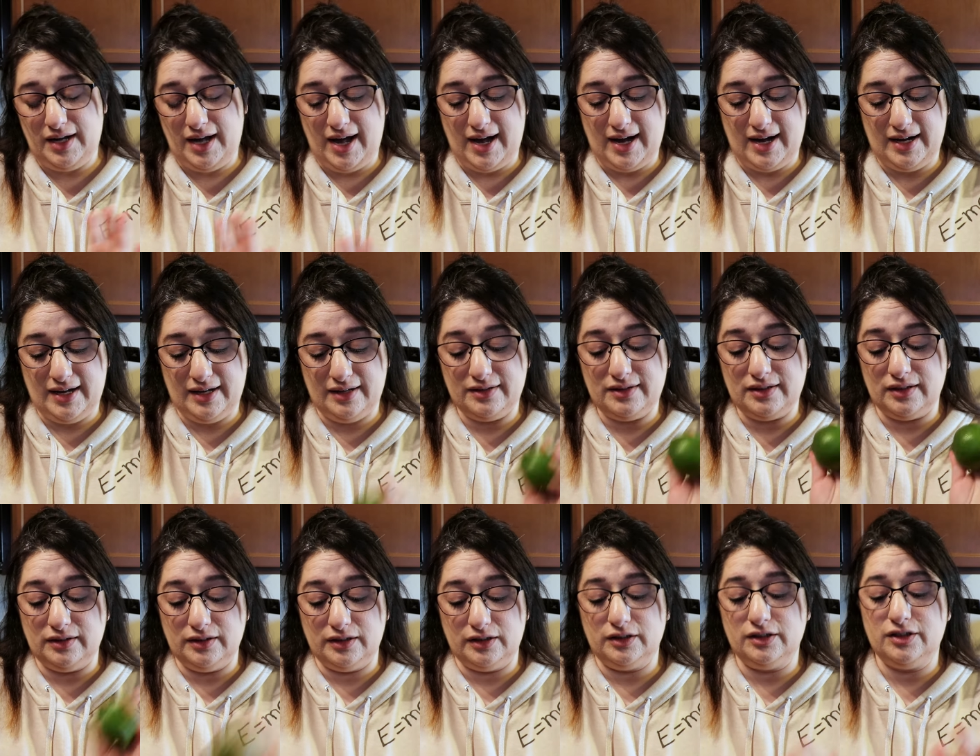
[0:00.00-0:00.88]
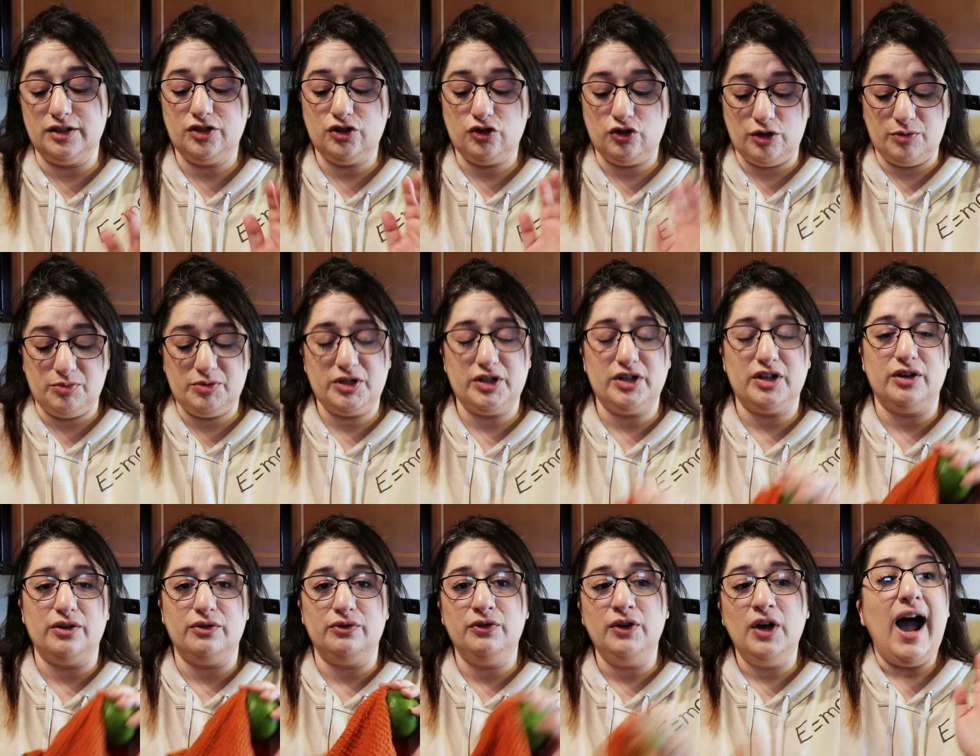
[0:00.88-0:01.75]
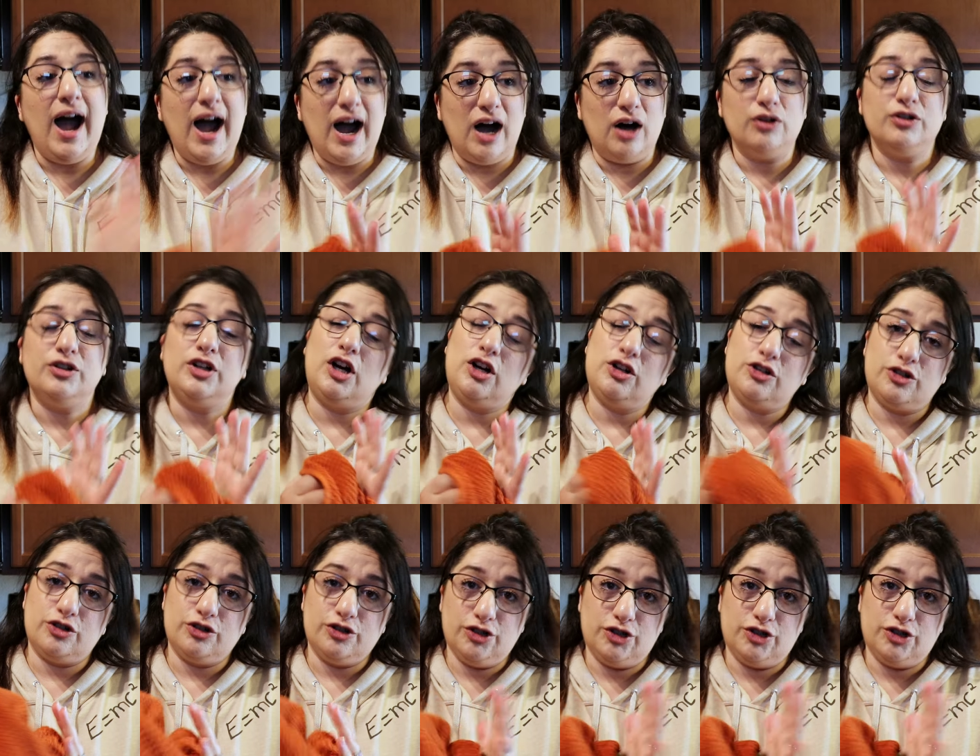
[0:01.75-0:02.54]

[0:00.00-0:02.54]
has a little description of how Dr.